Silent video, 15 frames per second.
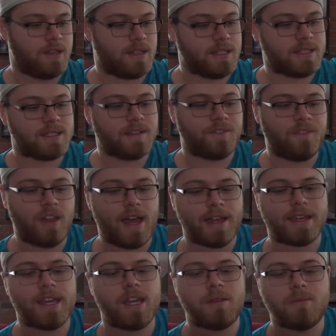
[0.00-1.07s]
This is a
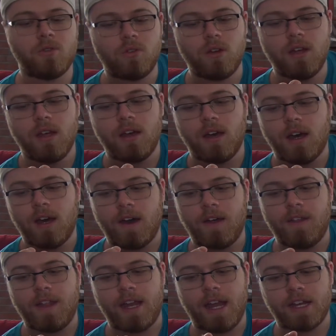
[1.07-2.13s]
flat cable
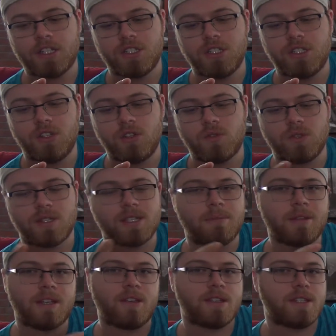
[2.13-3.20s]
that actually goes with
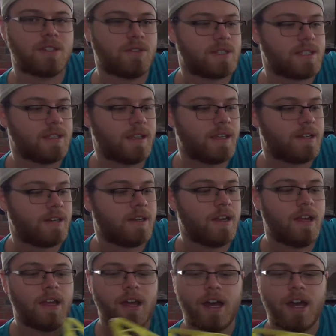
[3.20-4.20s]
something else that you'll see later.